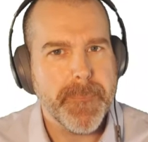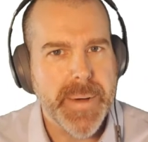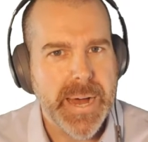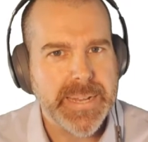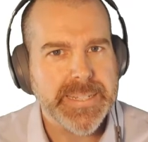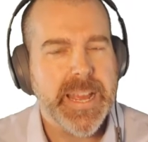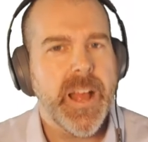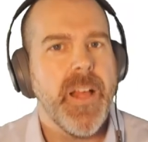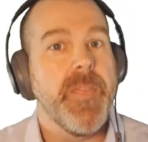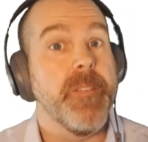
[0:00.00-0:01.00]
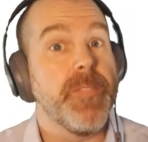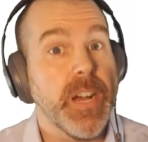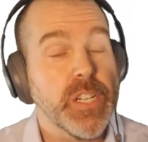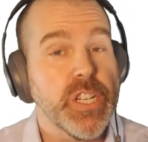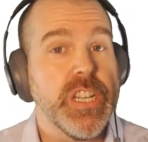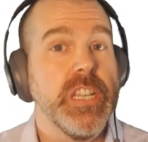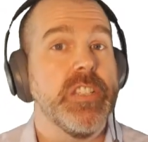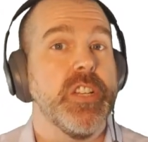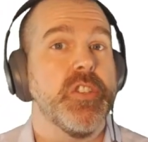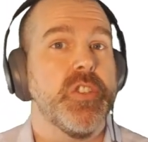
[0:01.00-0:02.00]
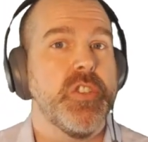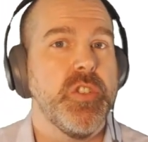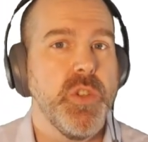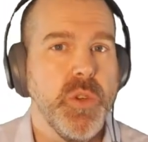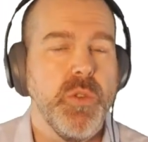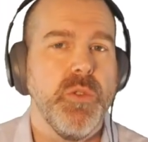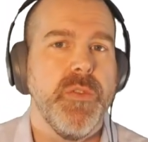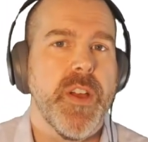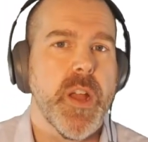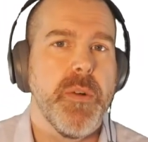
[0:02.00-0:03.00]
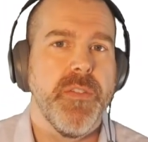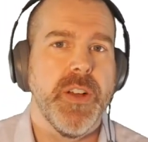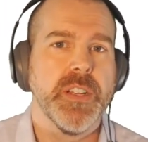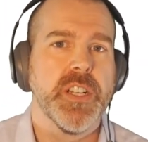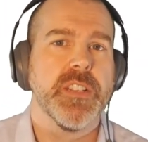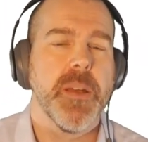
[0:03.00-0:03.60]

but the function is a 2-variable function.